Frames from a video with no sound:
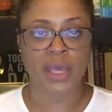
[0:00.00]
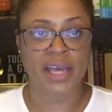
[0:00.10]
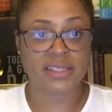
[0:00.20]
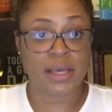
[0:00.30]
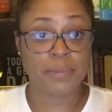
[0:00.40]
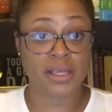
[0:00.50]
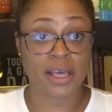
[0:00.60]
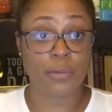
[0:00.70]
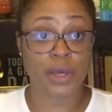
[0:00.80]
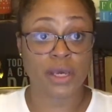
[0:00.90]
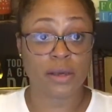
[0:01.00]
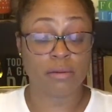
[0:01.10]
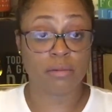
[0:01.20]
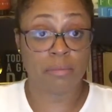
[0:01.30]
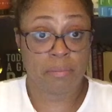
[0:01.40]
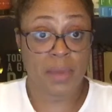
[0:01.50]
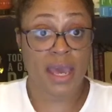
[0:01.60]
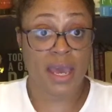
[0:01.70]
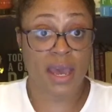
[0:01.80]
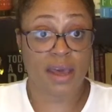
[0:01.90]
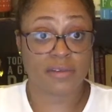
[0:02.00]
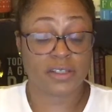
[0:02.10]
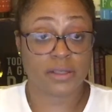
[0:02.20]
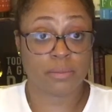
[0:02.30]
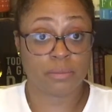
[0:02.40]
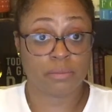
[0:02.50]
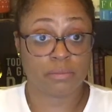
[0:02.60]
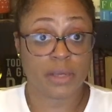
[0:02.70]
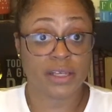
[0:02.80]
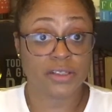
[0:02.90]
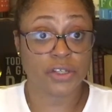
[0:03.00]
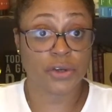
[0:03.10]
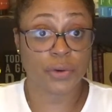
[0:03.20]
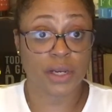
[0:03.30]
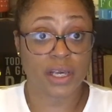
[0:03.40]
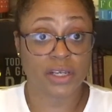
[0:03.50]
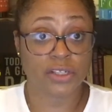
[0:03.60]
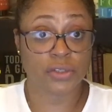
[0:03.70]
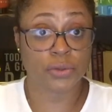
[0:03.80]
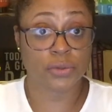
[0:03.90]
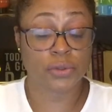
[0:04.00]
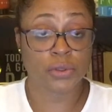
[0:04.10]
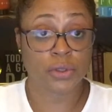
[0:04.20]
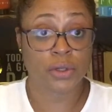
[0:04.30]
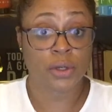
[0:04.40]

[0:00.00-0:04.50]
accepting that we may have some insecurity issues,